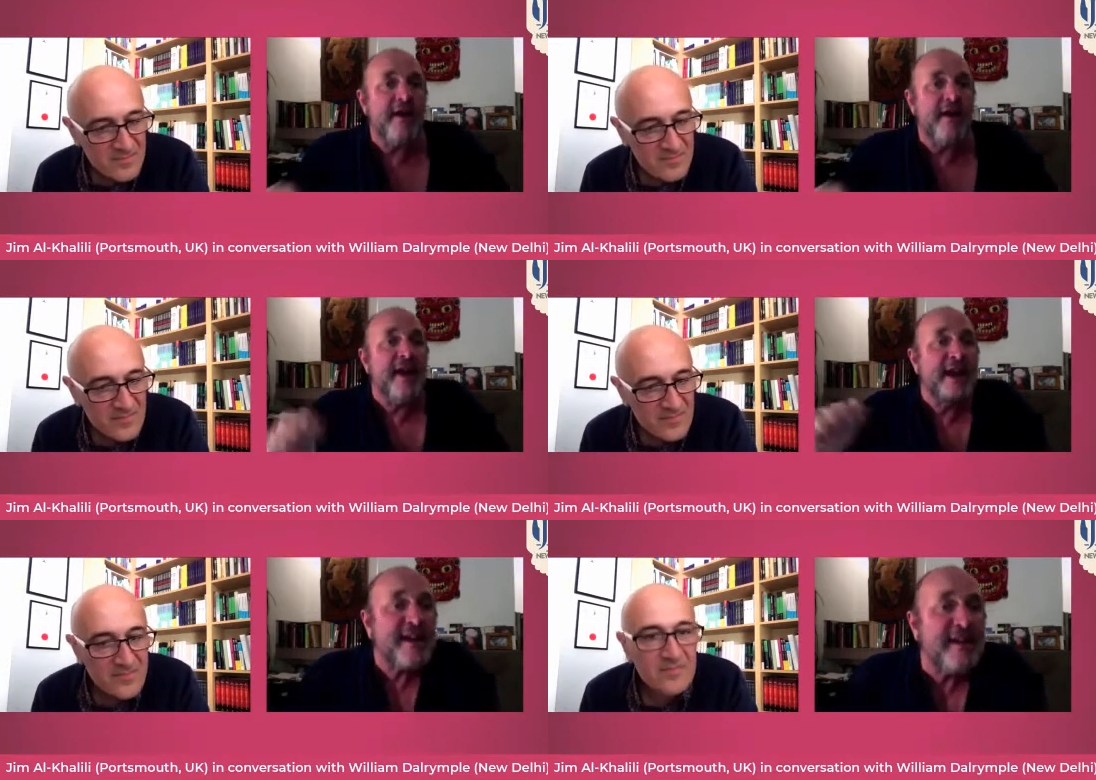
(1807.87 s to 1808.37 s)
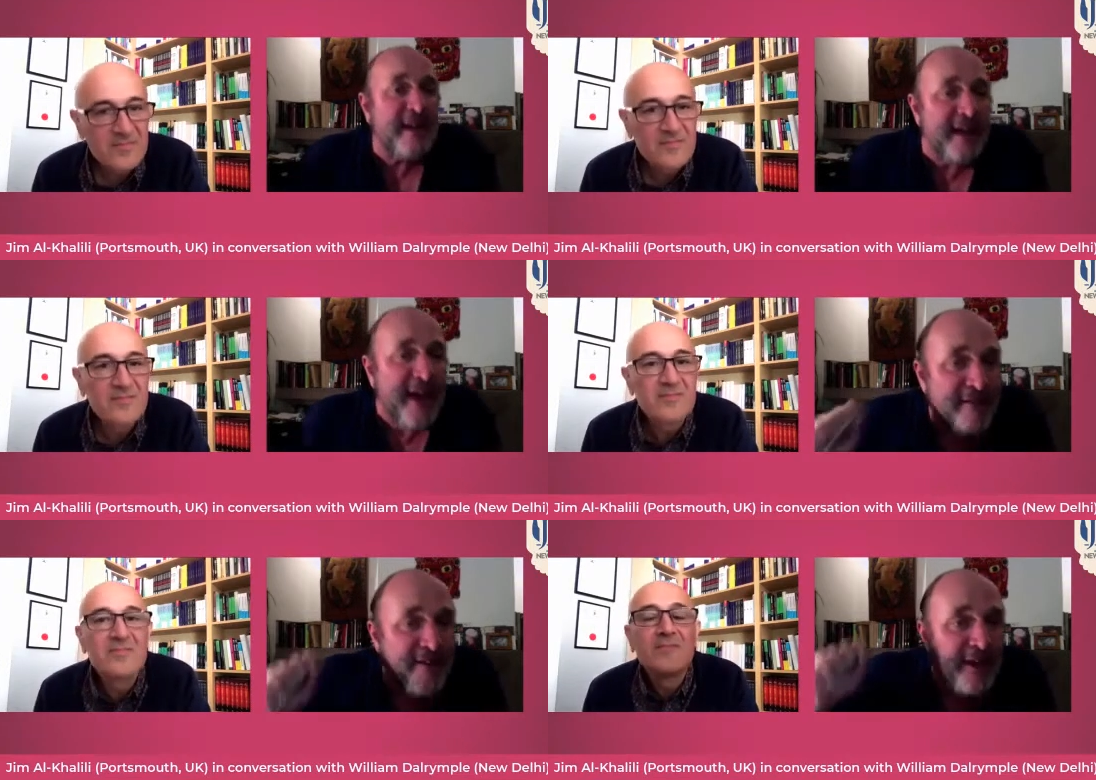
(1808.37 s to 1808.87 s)
Speaker 1: in Italy,
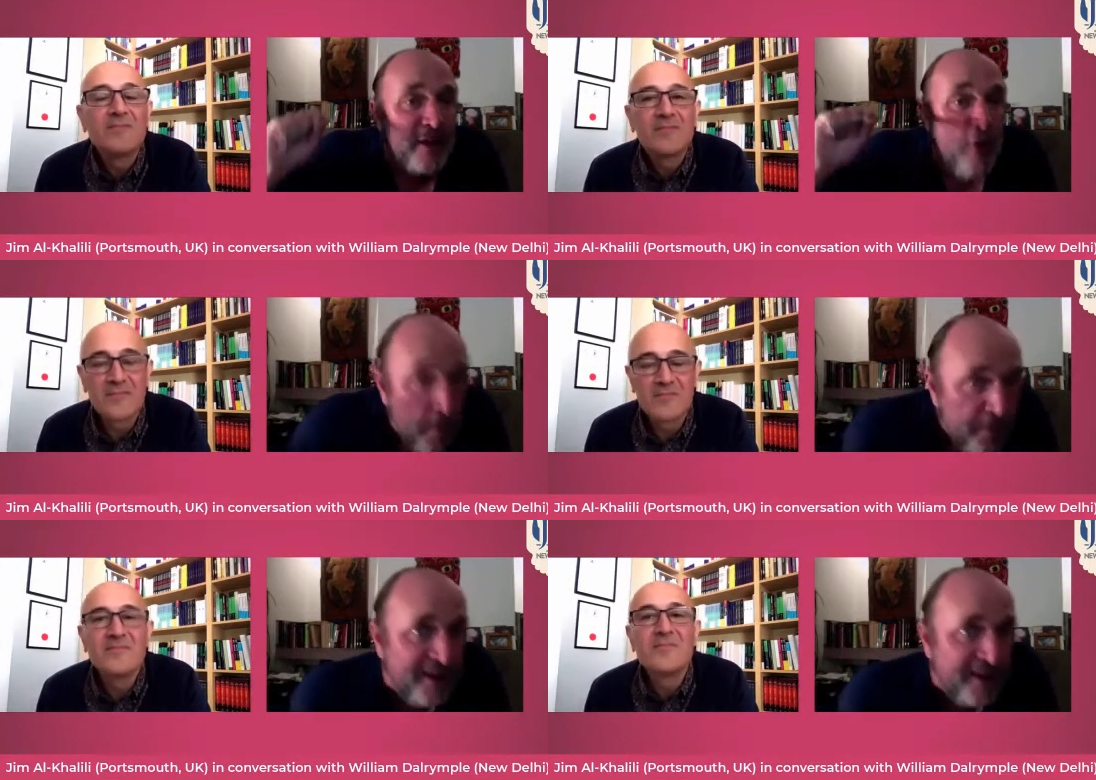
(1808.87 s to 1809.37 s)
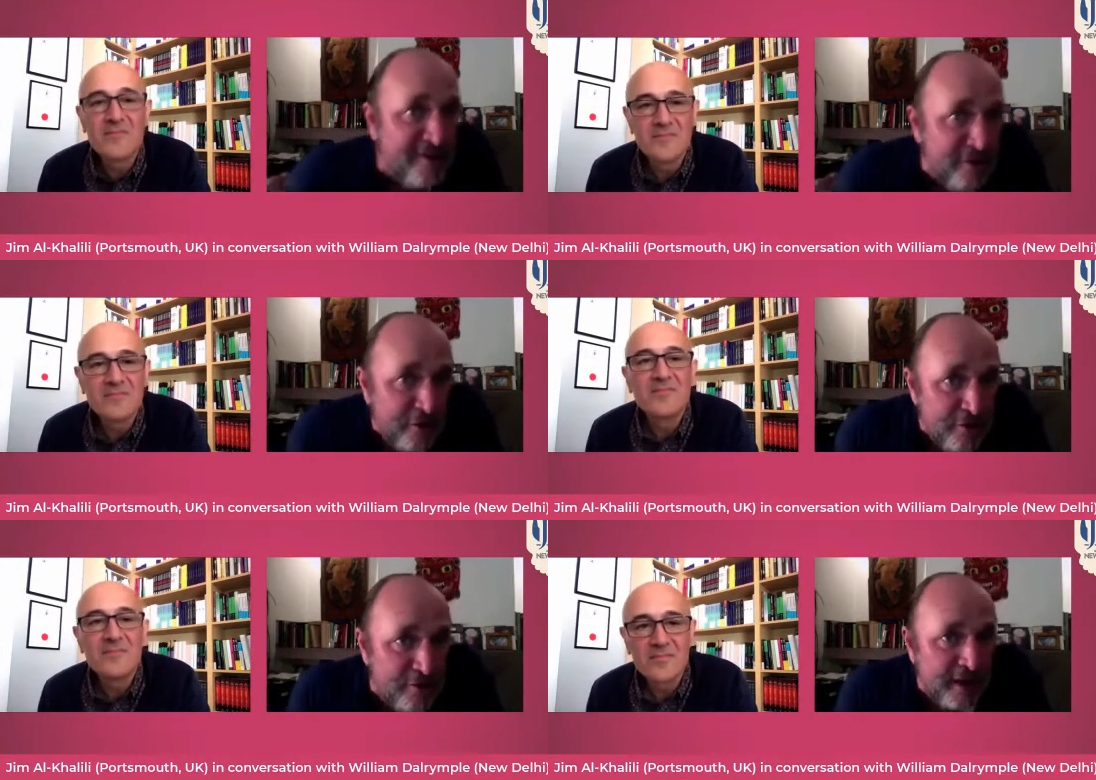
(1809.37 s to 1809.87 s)
having got this
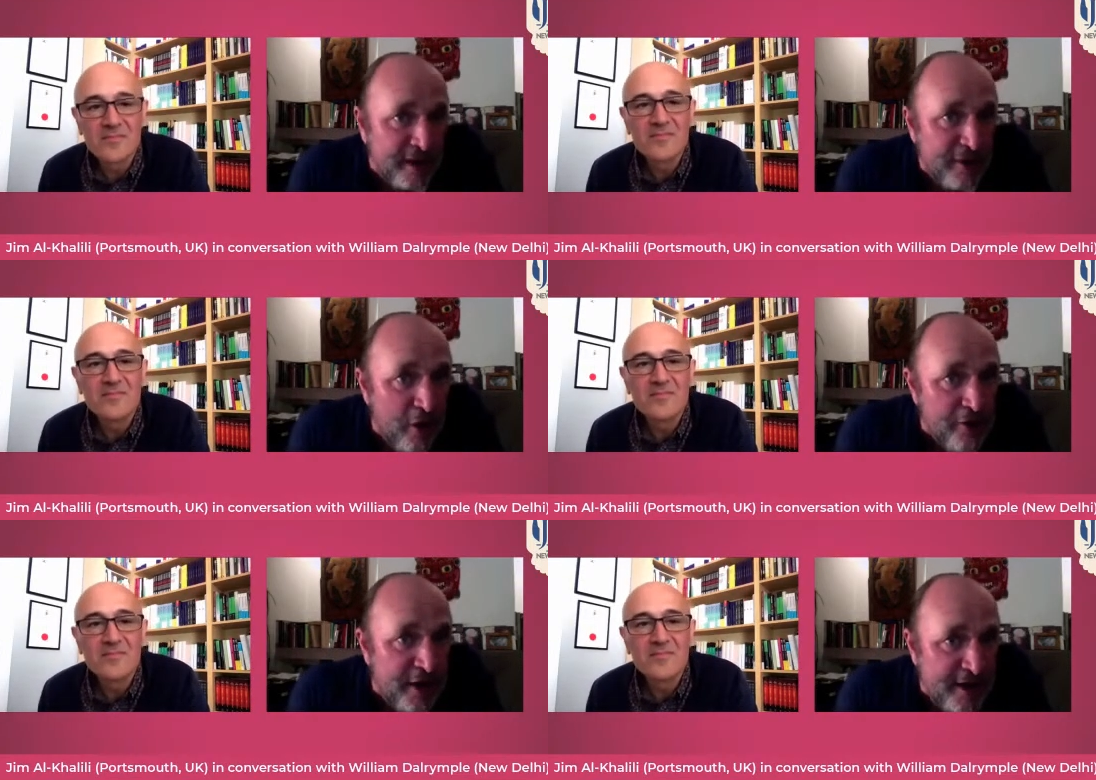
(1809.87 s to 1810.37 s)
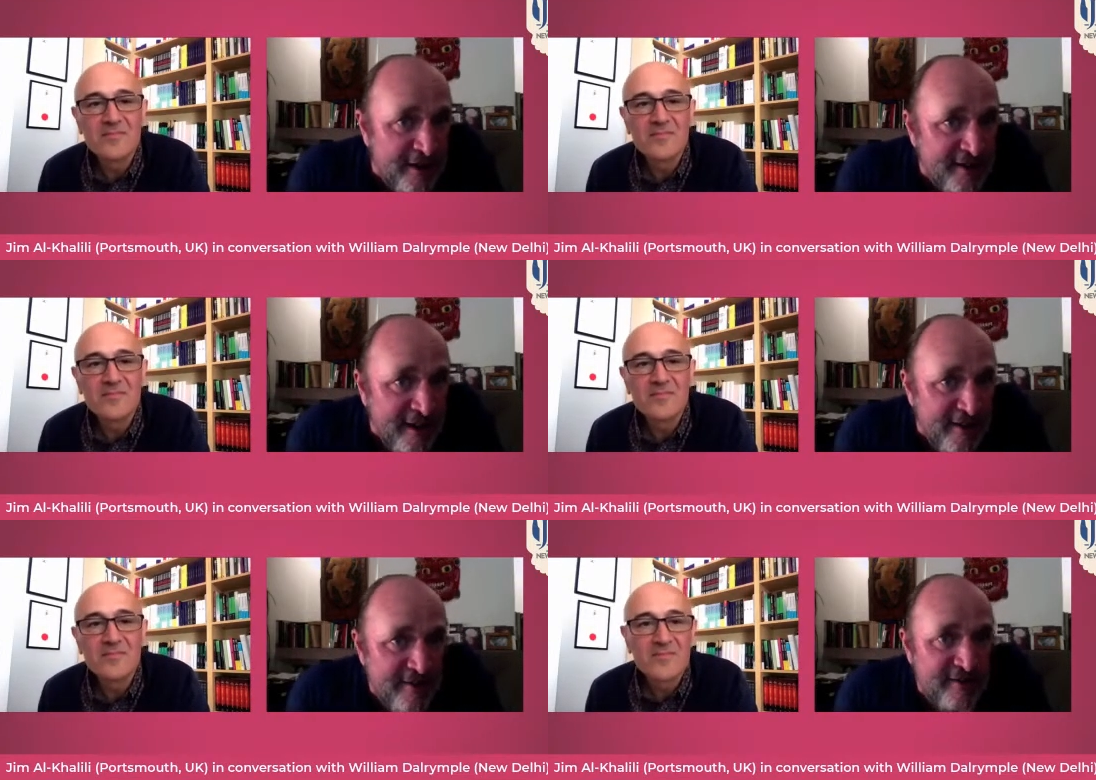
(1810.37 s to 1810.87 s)
new technology in a
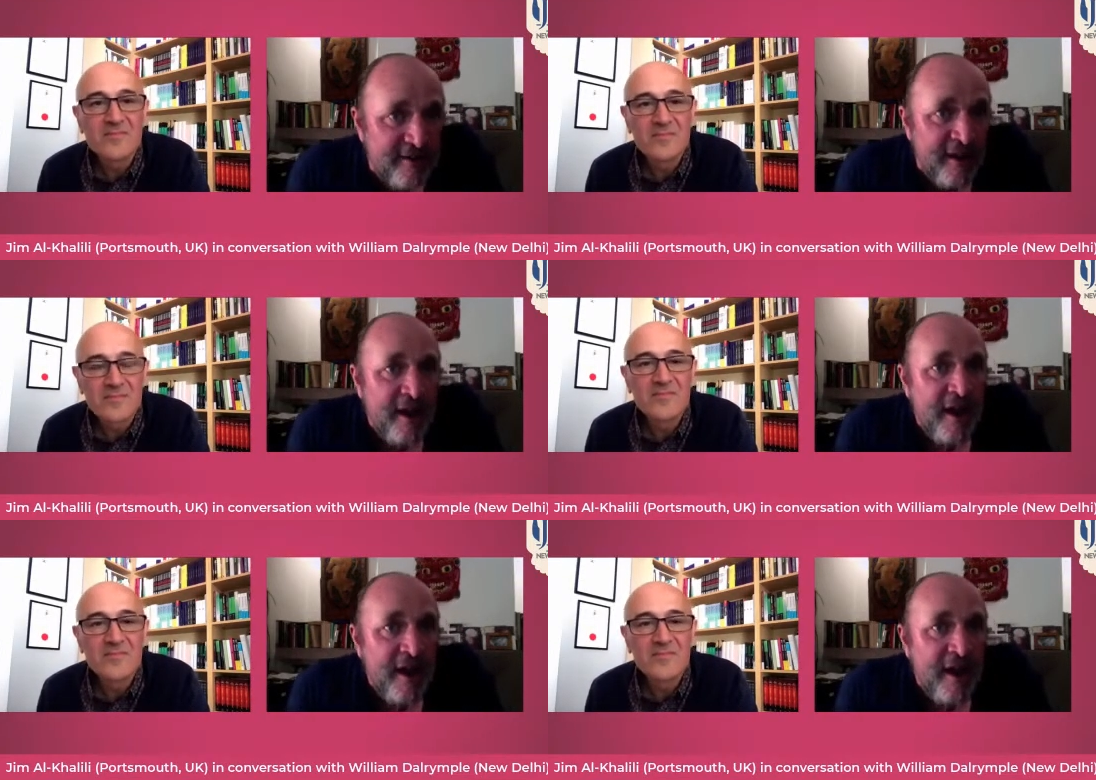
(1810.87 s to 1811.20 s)
sense,